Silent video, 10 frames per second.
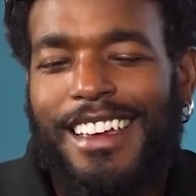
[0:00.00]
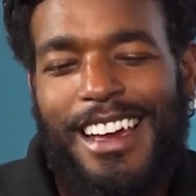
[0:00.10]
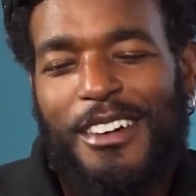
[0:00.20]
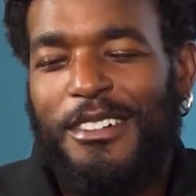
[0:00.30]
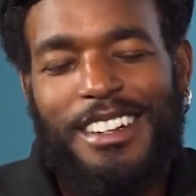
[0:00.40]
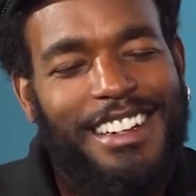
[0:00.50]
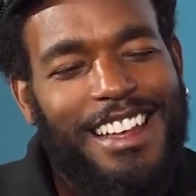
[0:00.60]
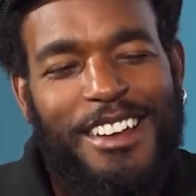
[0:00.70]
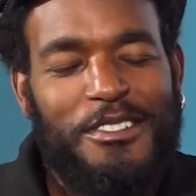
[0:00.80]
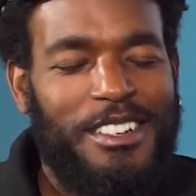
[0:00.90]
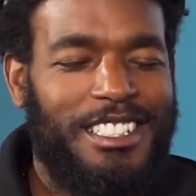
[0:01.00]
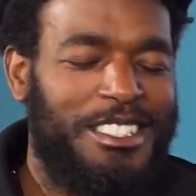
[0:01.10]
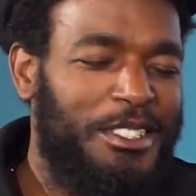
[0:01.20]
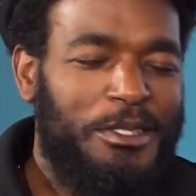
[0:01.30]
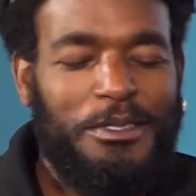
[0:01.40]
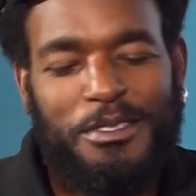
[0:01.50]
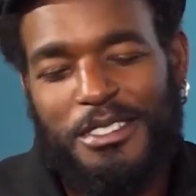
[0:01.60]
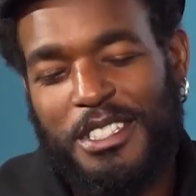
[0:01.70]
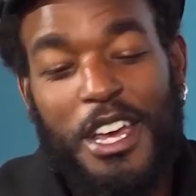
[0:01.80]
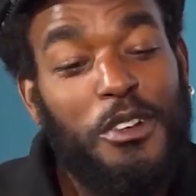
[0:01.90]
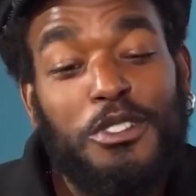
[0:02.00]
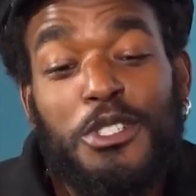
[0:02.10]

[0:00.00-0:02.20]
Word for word: I wanted. I wanted to tell